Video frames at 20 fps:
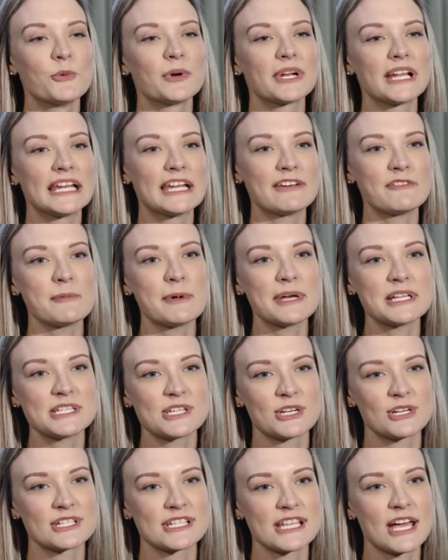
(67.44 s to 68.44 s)
What I love about
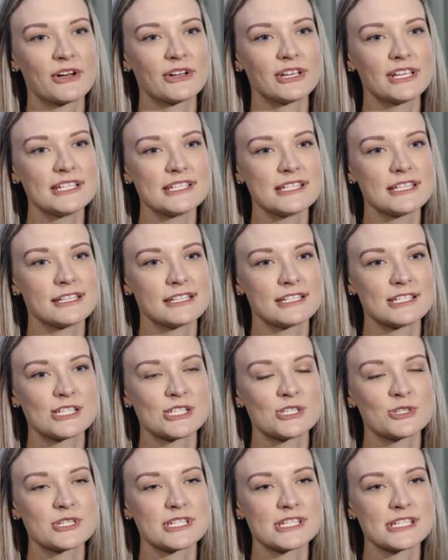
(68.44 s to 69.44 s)
XERO is how easy it is
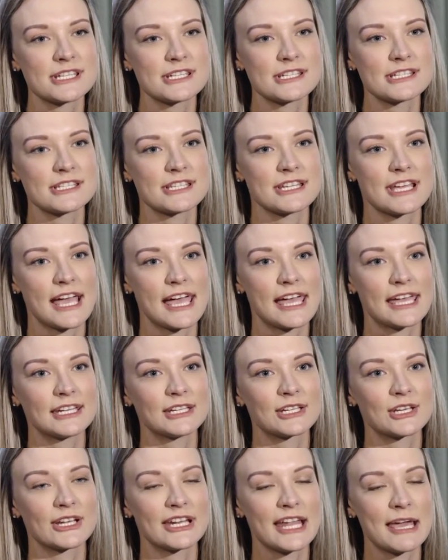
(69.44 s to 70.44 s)
to assist
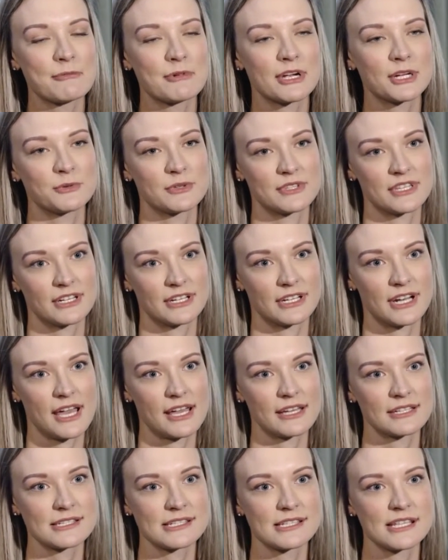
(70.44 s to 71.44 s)
and collaborate with our
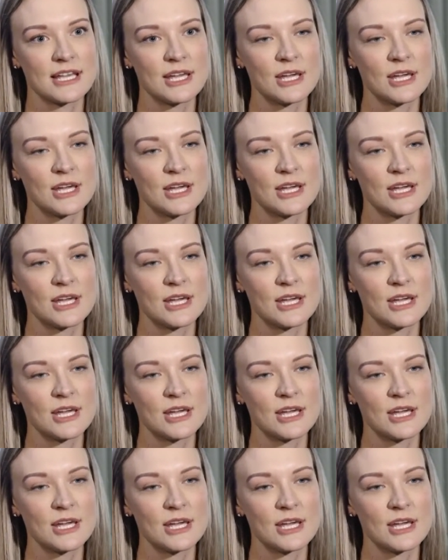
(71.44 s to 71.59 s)
clients.